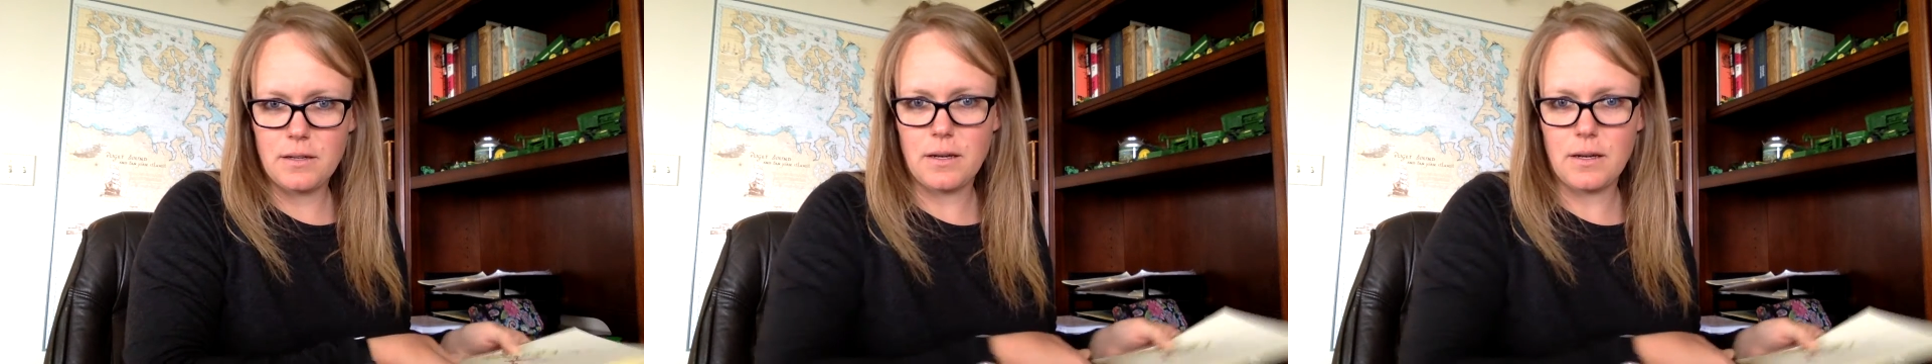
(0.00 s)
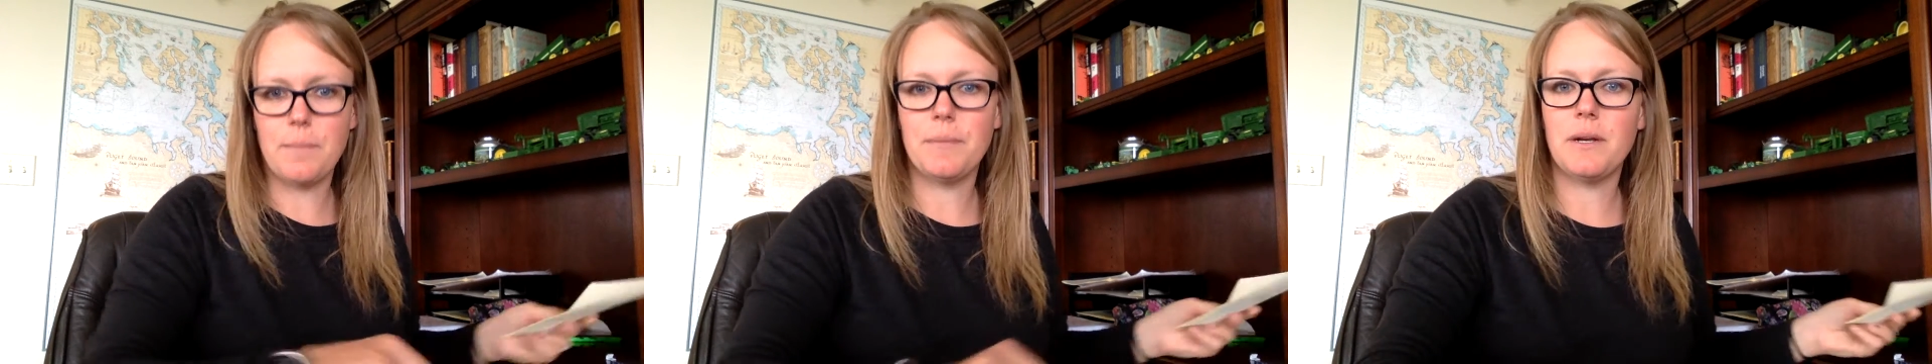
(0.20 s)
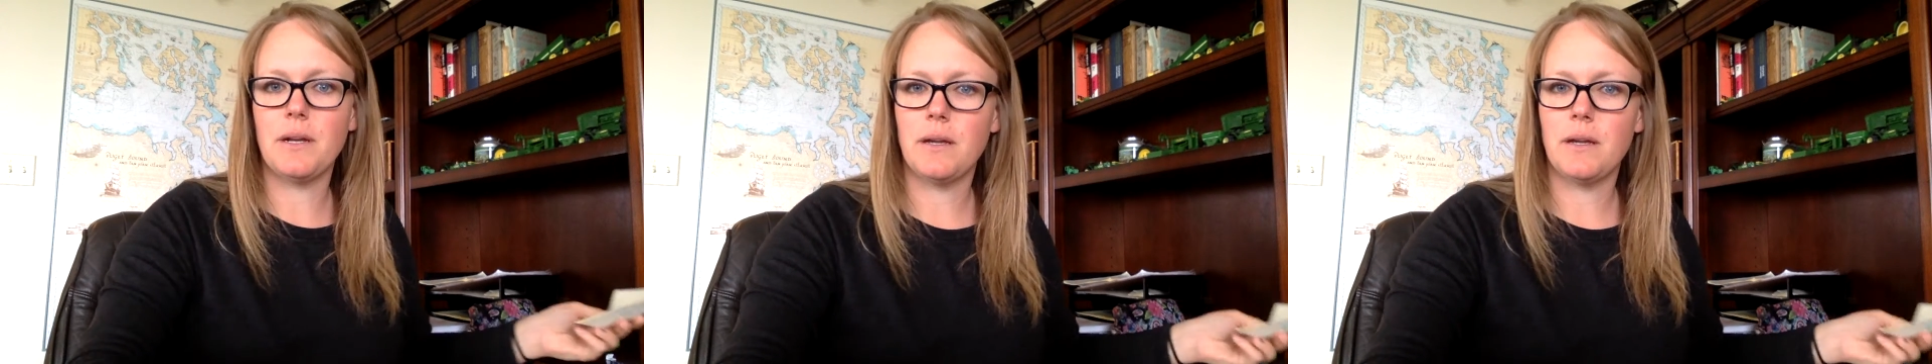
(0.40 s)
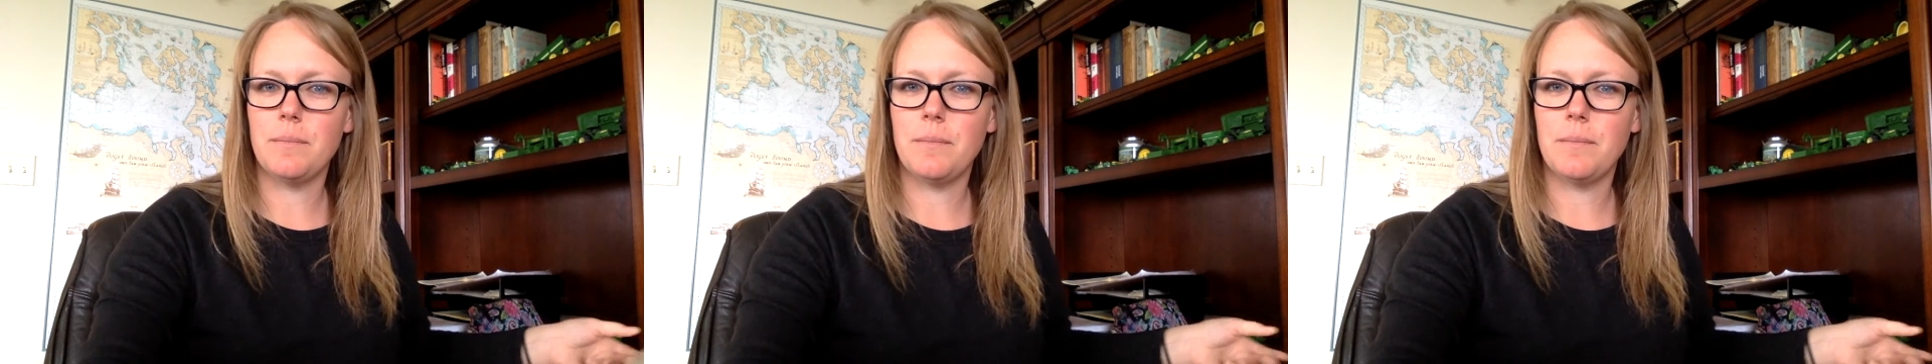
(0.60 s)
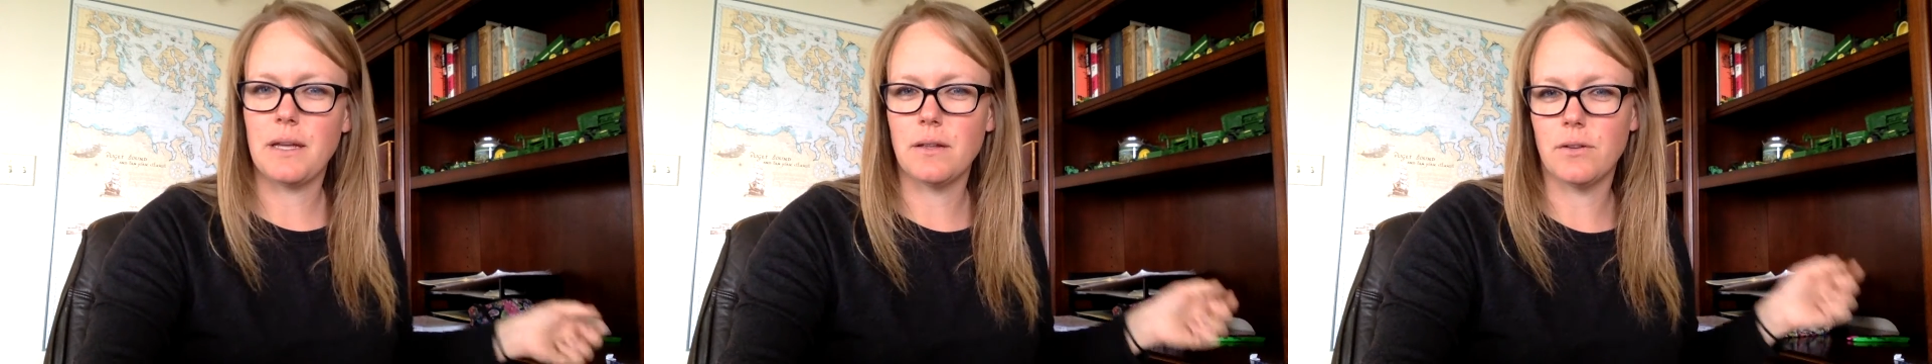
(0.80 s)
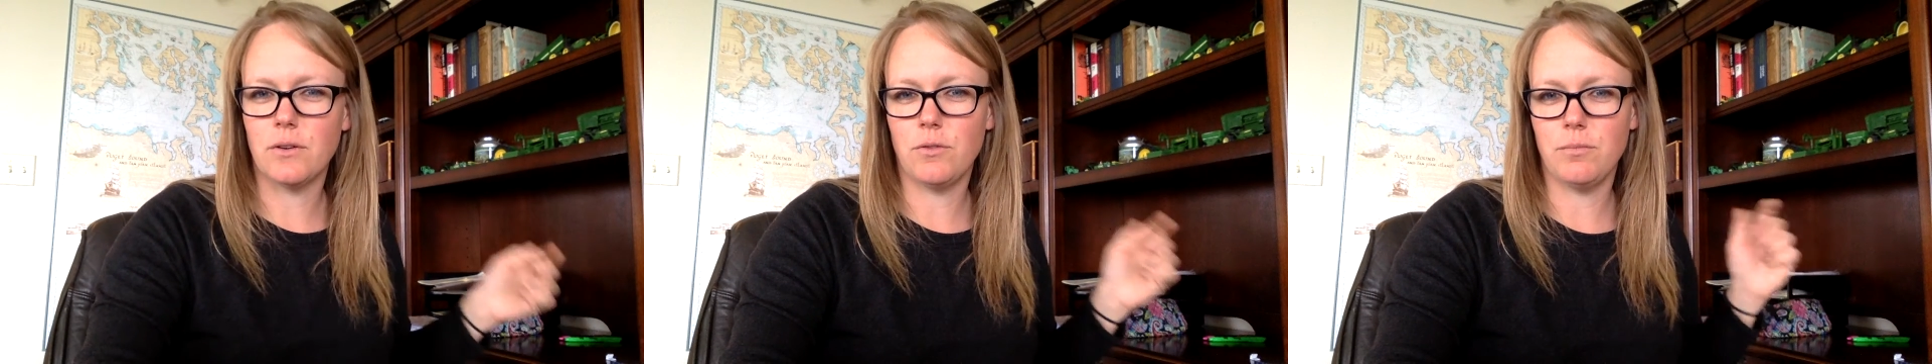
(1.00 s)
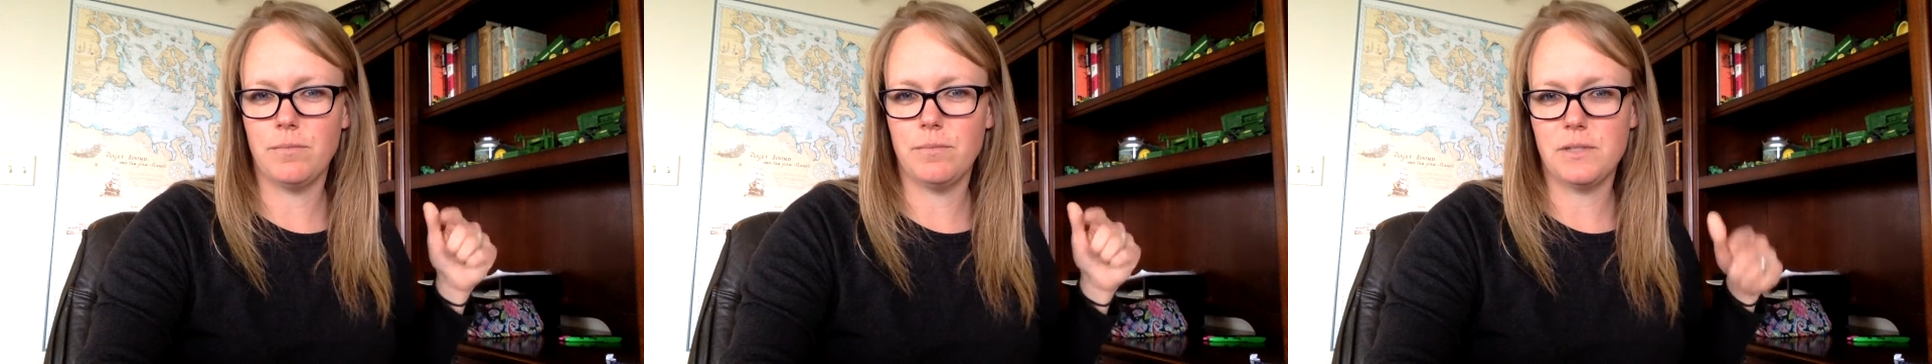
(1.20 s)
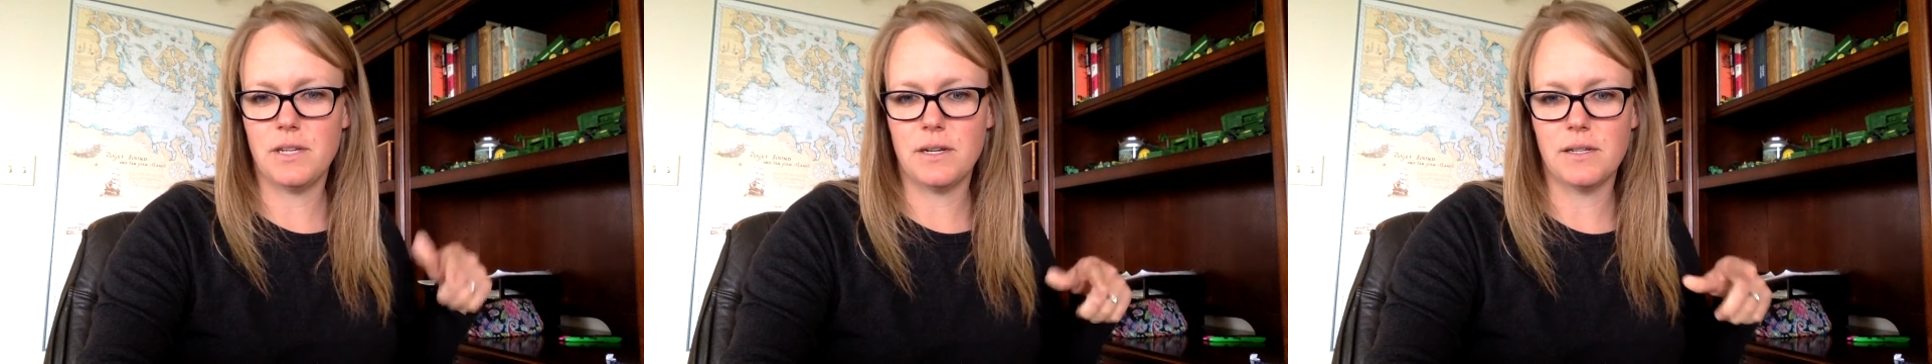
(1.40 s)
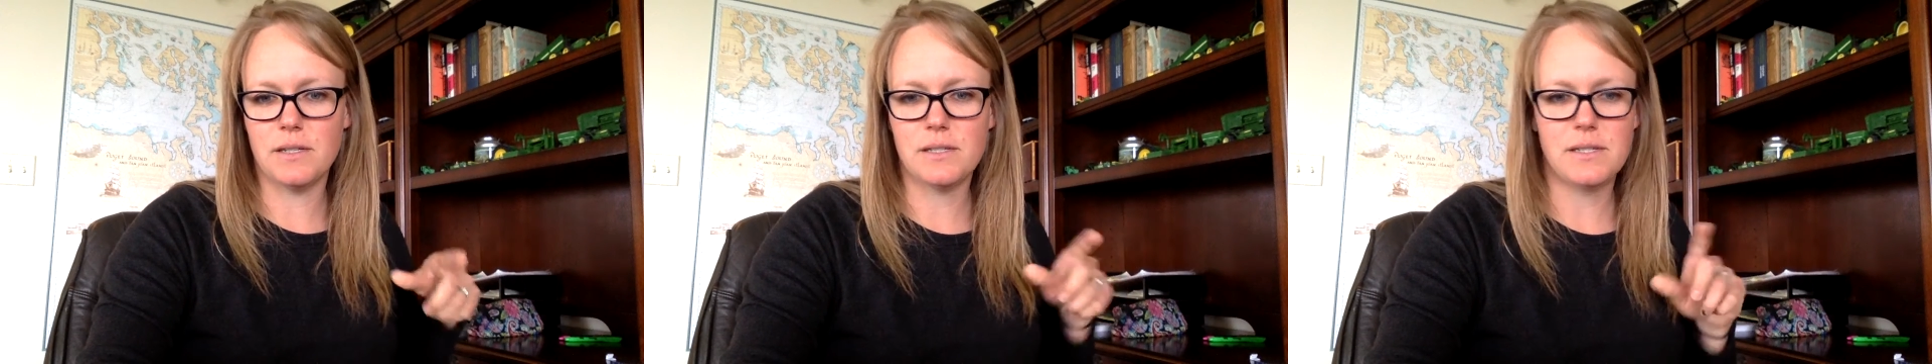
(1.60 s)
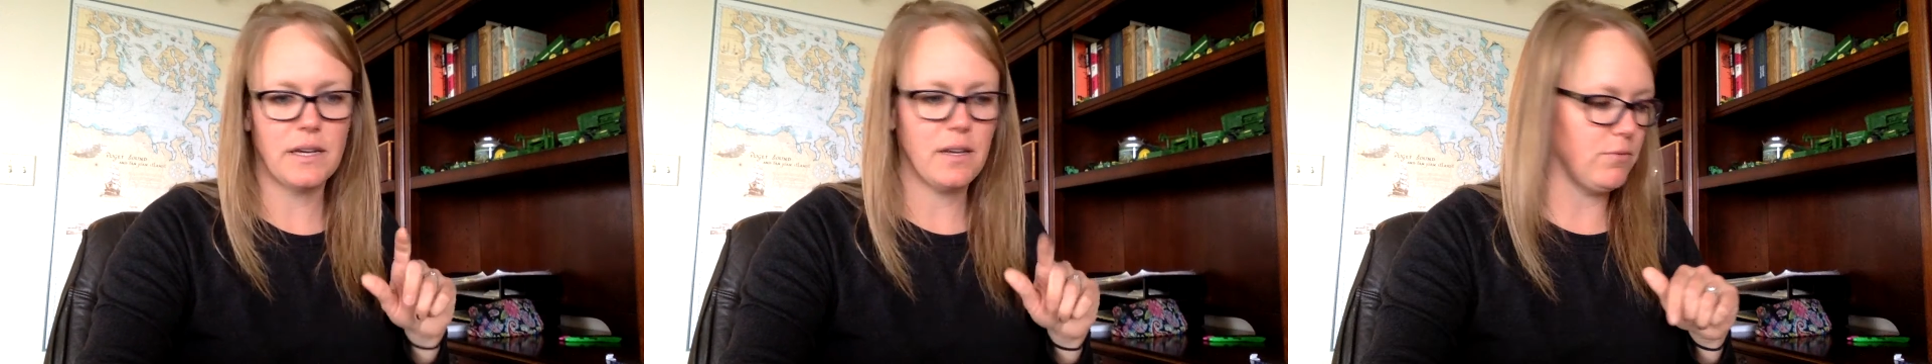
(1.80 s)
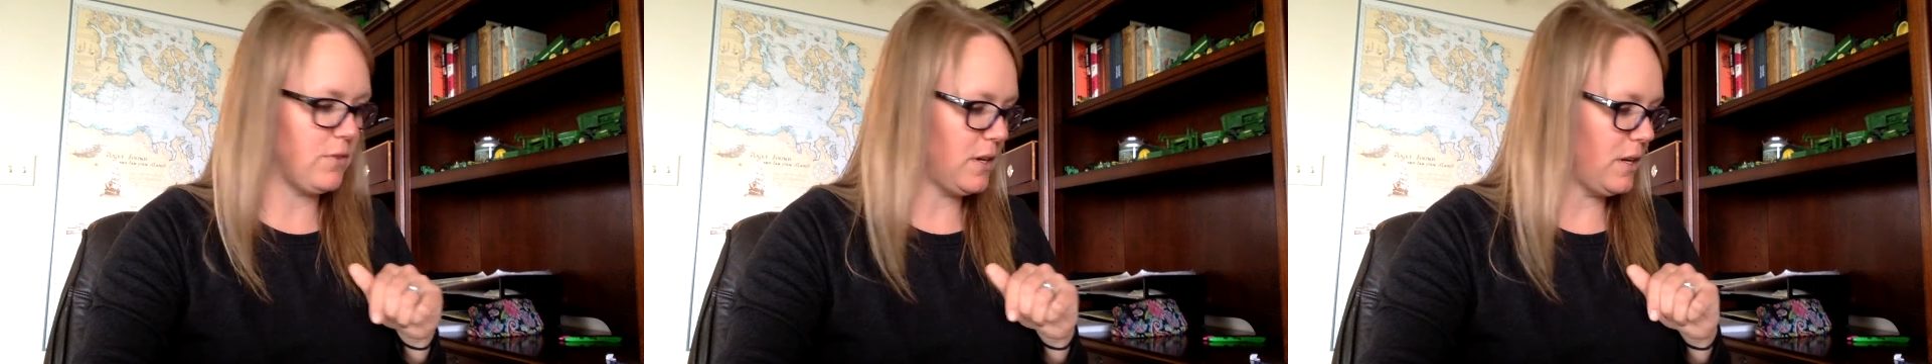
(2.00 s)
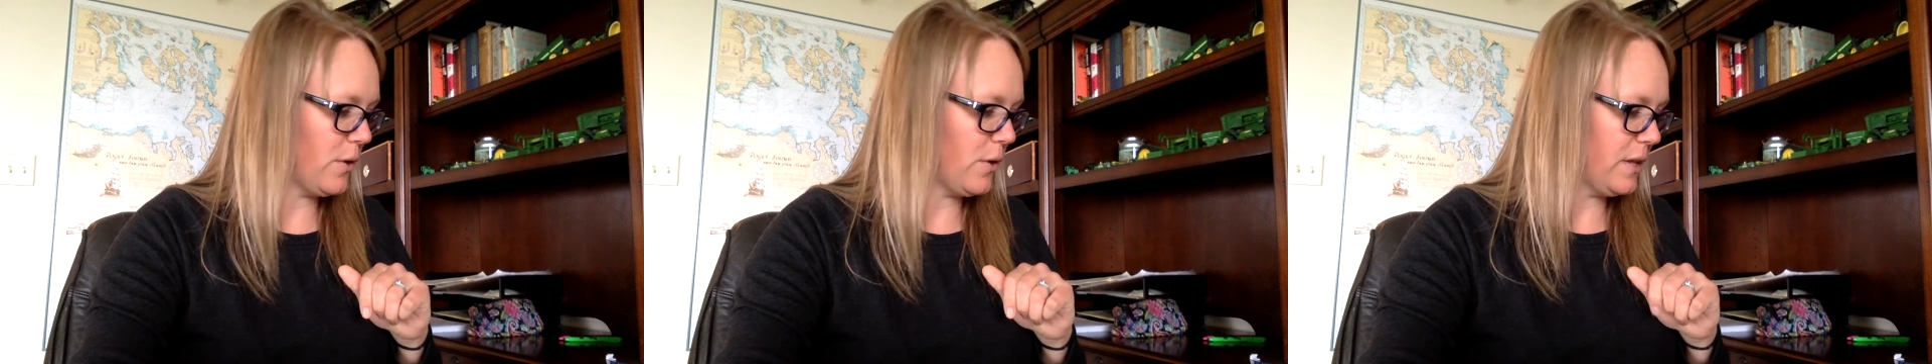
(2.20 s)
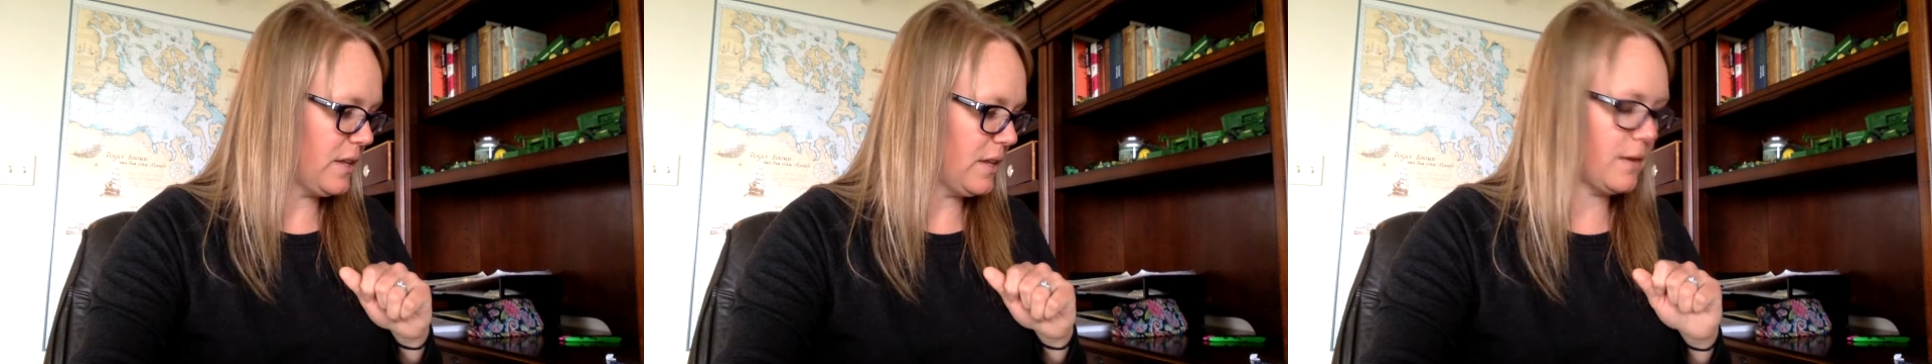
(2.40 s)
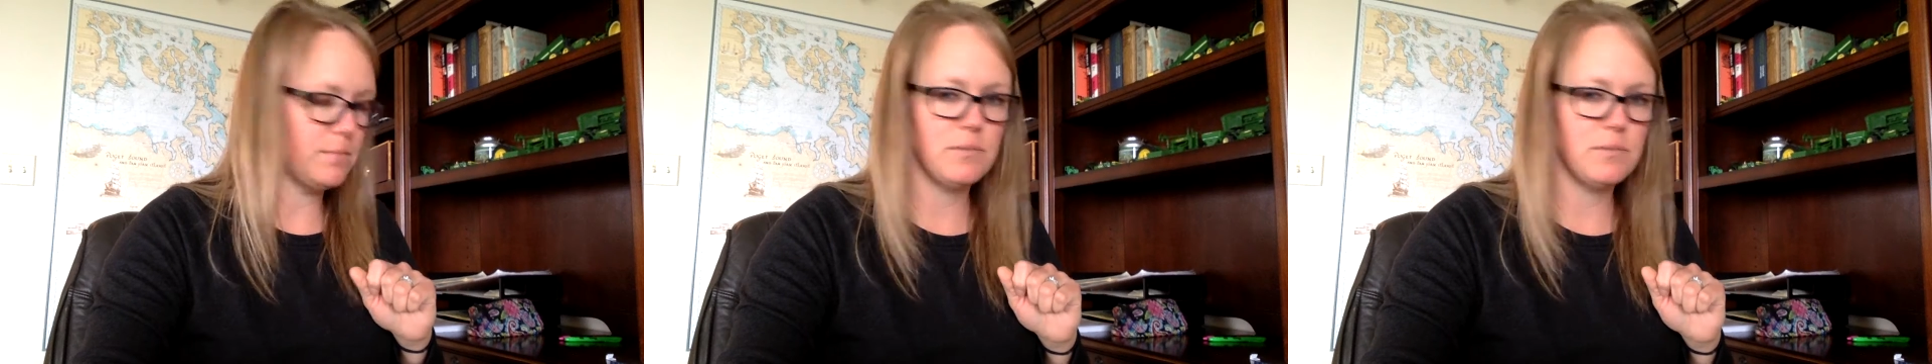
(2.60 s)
I'm going to make a second video on that.